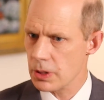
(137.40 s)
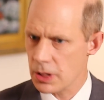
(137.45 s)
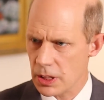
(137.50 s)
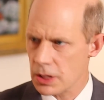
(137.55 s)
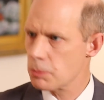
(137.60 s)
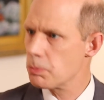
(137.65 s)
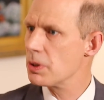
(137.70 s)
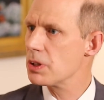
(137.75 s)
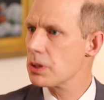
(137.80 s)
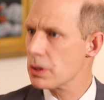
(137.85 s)

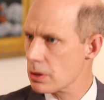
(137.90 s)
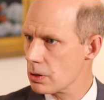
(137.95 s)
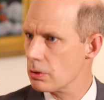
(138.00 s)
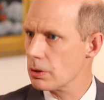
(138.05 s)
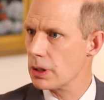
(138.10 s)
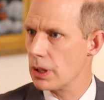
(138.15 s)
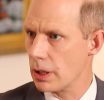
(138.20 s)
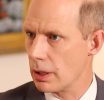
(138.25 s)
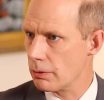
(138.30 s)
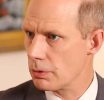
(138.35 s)
suspicious
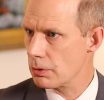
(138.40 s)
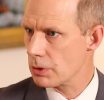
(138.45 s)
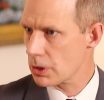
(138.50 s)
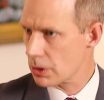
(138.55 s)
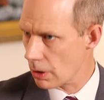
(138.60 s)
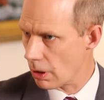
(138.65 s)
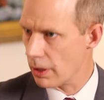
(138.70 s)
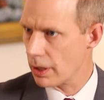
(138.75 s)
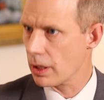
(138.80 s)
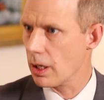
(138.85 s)
looking
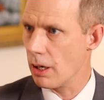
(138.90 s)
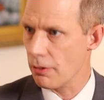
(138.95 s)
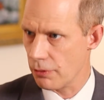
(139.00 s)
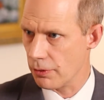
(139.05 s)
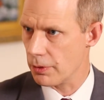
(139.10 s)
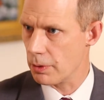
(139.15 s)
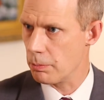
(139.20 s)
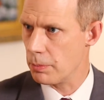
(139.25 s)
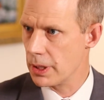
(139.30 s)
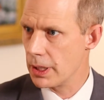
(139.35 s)
starting off
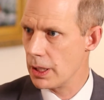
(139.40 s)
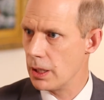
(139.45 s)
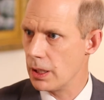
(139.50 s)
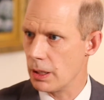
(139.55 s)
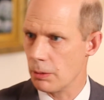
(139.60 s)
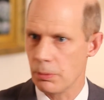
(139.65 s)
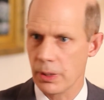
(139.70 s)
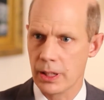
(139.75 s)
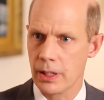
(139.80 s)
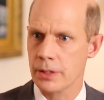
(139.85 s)
from the
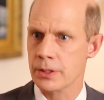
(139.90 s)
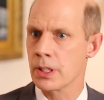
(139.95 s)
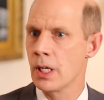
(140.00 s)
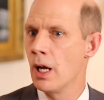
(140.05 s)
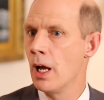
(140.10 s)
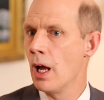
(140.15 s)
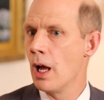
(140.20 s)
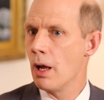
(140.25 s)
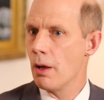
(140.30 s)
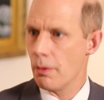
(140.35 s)
beginning, because
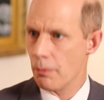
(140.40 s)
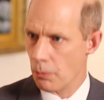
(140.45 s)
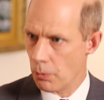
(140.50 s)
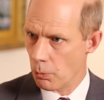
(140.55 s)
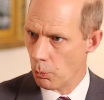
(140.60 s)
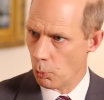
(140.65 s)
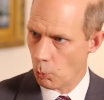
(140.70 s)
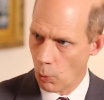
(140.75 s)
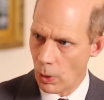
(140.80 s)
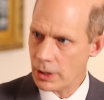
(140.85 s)

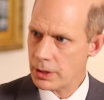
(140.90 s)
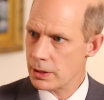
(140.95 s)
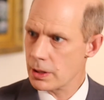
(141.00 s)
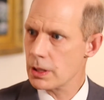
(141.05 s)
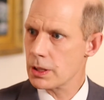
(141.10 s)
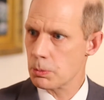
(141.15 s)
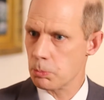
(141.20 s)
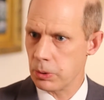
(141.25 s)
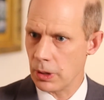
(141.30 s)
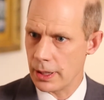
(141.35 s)
once
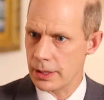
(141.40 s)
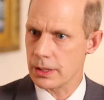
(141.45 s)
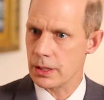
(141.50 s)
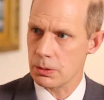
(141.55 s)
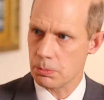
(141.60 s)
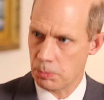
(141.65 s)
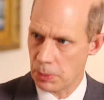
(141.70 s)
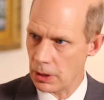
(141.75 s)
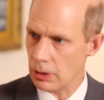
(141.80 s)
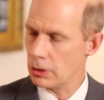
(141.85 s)
this place is
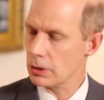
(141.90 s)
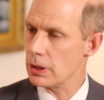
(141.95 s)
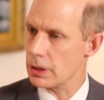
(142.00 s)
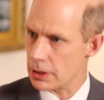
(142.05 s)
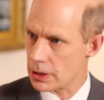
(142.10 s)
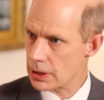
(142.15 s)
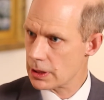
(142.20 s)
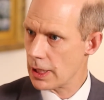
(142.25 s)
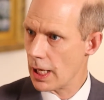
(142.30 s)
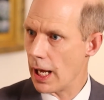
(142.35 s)
built and
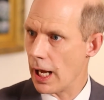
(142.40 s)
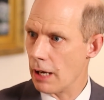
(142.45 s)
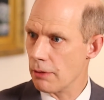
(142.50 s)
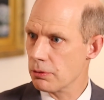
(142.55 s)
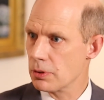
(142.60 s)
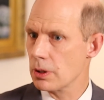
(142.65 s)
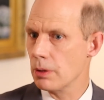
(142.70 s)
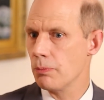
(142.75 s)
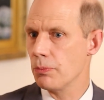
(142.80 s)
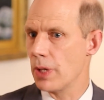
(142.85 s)

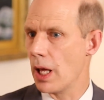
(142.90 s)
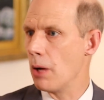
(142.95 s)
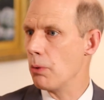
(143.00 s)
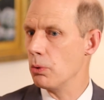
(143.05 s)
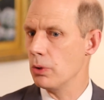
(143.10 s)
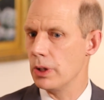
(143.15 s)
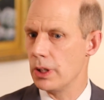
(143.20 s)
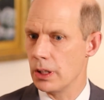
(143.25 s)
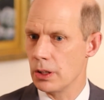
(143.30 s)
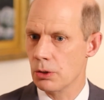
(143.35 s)
staffed, that
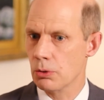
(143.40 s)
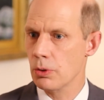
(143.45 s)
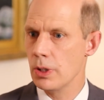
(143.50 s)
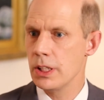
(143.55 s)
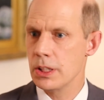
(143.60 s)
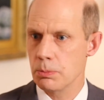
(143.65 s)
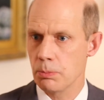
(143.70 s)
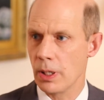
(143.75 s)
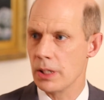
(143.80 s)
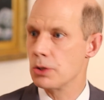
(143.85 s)
will
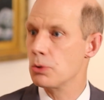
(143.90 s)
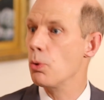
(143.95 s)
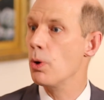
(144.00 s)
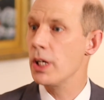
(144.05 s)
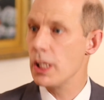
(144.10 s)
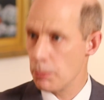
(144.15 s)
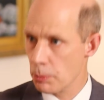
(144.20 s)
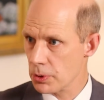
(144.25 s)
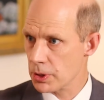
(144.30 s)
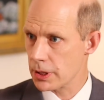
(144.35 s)
increase by
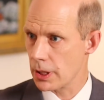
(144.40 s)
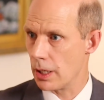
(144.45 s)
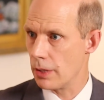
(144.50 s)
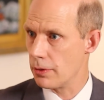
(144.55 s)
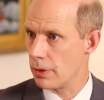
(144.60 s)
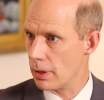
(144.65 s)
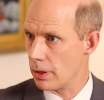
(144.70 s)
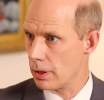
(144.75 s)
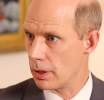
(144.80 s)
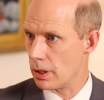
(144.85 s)
20%
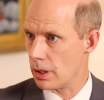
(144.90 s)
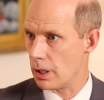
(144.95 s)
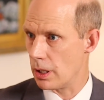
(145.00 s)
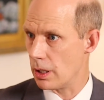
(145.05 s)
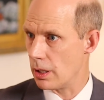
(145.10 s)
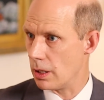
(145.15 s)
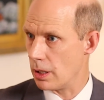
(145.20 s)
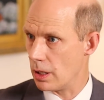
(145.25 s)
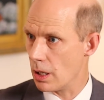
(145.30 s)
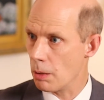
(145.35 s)

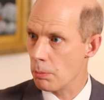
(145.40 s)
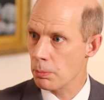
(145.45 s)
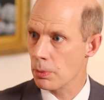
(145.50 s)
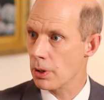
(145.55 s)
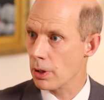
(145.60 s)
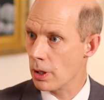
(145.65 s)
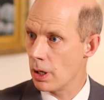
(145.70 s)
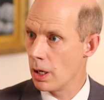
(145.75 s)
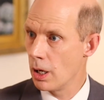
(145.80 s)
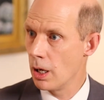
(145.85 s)
the
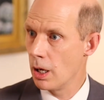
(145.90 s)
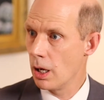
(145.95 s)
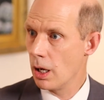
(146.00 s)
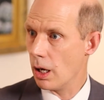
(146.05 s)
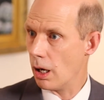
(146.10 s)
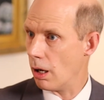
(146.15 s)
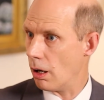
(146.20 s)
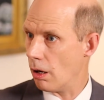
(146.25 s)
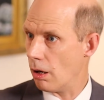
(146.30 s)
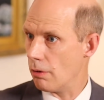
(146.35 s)
number
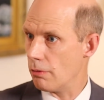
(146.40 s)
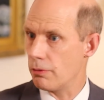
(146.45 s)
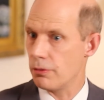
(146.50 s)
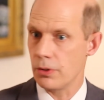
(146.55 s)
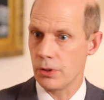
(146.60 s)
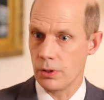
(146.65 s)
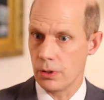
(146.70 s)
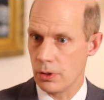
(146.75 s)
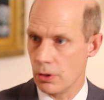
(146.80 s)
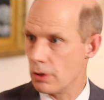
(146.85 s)
of
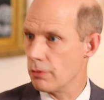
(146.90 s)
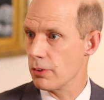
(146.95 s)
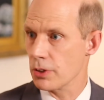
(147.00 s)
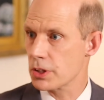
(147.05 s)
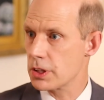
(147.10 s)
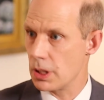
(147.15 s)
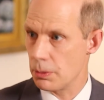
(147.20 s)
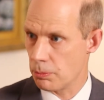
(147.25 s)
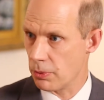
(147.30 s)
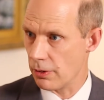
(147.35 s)

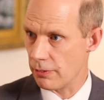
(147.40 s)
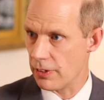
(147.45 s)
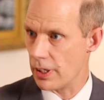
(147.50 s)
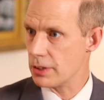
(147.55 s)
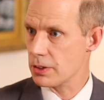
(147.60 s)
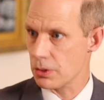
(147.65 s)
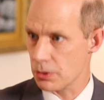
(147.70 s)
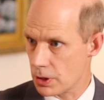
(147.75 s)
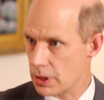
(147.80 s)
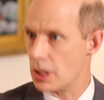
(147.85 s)
university
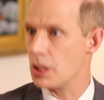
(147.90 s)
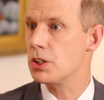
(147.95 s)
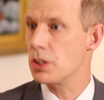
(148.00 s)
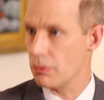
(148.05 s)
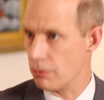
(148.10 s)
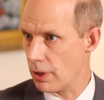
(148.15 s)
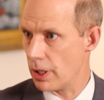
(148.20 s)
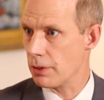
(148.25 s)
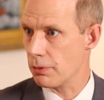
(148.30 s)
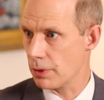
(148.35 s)
professors teaching
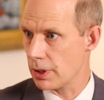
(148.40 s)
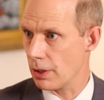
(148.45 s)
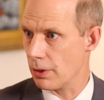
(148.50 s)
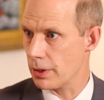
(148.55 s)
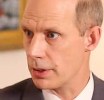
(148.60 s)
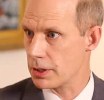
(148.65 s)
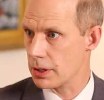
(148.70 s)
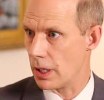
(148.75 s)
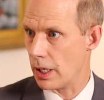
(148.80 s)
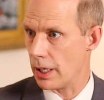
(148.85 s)
veterinary
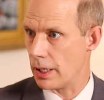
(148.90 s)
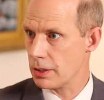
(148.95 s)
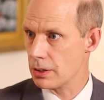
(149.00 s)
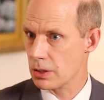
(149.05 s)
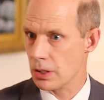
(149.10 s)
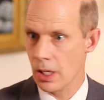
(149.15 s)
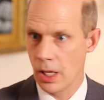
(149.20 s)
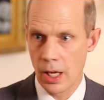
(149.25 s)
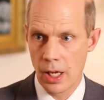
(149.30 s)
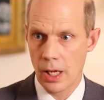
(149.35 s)
science.
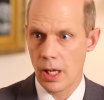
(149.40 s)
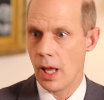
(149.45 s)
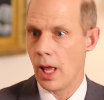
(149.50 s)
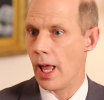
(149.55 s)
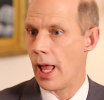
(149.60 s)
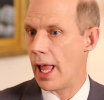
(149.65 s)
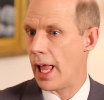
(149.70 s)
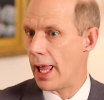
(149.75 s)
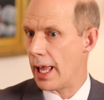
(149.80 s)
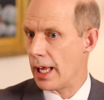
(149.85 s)

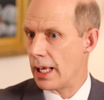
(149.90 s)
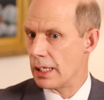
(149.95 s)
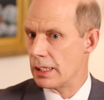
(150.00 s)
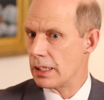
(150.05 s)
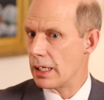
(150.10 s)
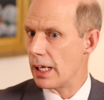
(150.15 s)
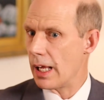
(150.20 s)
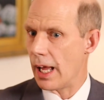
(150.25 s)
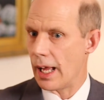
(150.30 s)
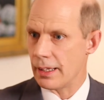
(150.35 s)

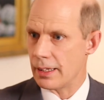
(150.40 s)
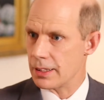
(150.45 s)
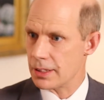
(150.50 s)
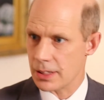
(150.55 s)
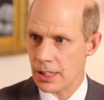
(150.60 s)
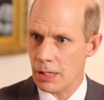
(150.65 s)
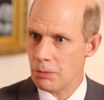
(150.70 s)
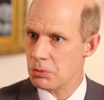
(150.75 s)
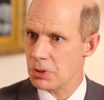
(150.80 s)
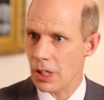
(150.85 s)
And at the
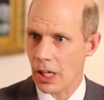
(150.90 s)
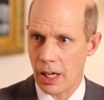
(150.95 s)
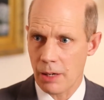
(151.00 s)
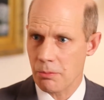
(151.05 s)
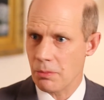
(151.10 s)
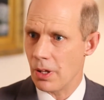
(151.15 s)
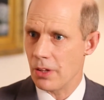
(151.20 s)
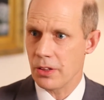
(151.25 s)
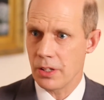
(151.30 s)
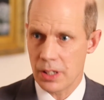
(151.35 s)
same
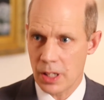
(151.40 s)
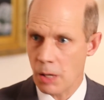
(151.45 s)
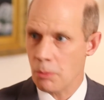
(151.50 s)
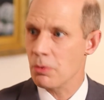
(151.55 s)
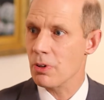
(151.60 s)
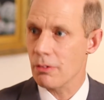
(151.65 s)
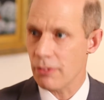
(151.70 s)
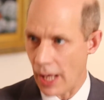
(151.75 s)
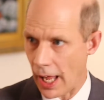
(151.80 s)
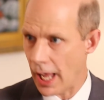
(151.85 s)
time, the
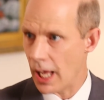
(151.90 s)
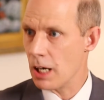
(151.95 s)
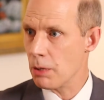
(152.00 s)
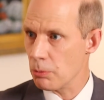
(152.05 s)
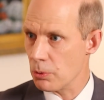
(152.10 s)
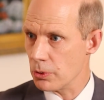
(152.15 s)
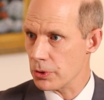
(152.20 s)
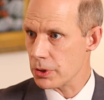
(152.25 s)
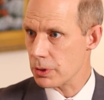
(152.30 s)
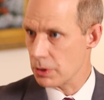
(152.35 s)
number of
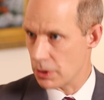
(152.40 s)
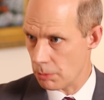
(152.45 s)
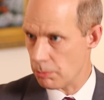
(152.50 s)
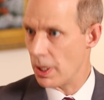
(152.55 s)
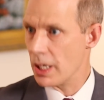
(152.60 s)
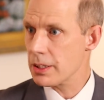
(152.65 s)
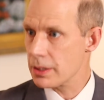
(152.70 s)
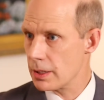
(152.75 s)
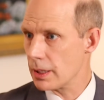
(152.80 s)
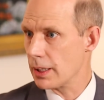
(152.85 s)
animals,
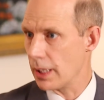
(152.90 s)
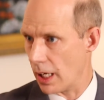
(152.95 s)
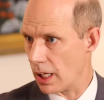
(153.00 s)
domestic